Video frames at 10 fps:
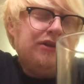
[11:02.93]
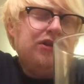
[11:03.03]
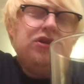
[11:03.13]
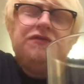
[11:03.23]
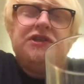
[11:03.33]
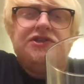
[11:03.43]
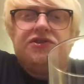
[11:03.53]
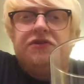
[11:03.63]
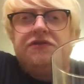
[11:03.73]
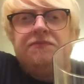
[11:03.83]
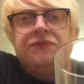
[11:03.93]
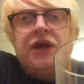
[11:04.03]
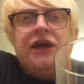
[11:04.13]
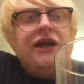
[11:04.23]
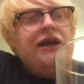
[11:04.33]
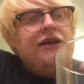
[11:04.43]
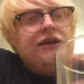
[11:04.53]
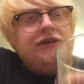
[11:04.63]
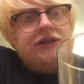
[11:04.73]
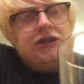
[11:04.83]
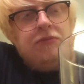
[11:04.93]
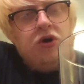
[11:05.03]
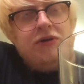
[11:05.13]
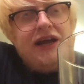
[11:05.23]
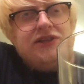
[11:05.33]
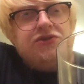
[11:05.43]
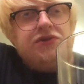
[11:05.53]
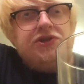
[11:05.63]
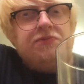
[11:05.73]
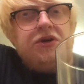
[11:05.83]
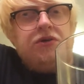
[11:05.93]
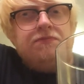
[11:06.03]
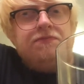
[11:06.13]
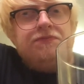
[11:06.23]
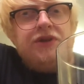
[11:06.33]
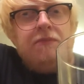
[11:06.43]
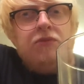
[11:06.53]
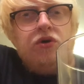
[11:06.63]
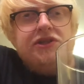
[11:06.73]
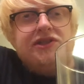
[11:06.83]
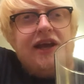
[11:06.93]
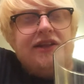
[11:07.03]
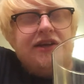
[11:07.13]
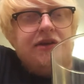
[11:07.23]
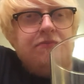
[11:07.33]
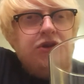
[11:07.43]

Lovely stuff. The more I'm getting towards the bottom, the more it's getting like a